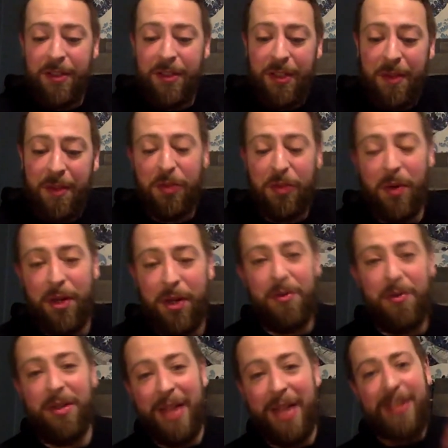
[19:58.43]
Number
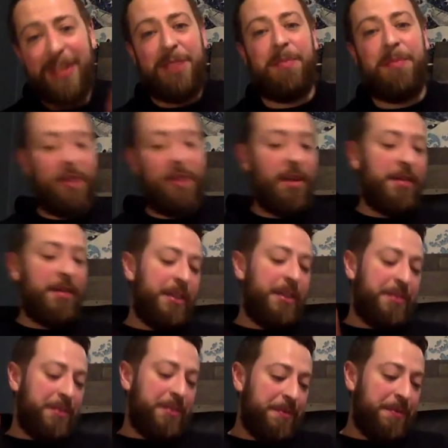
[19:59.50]
23, last but not
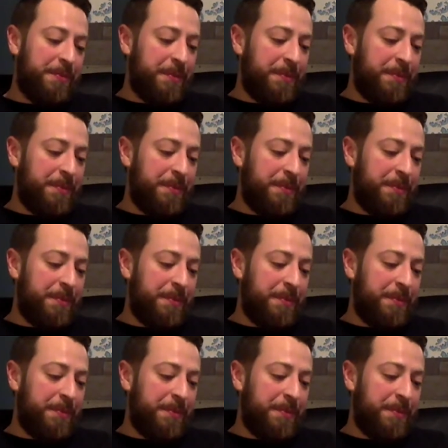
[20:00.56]
least,